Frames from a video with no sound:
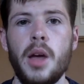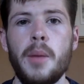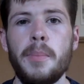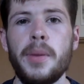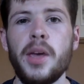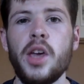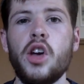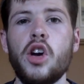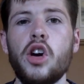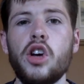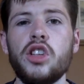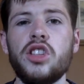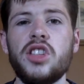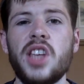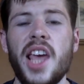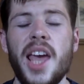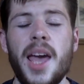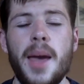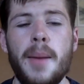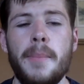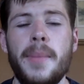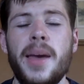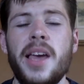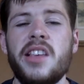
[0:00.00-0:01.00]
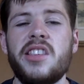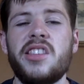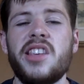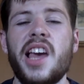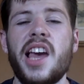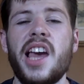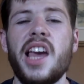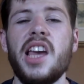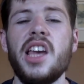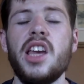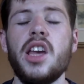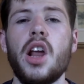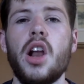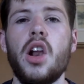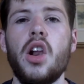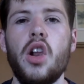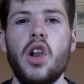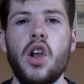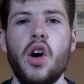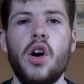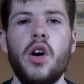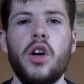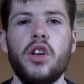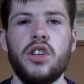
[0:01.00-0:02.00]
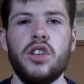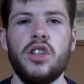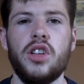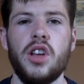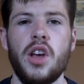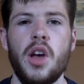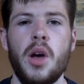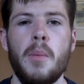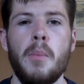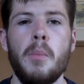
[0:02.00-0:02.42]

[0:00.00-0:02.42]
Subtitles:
because it makes a lot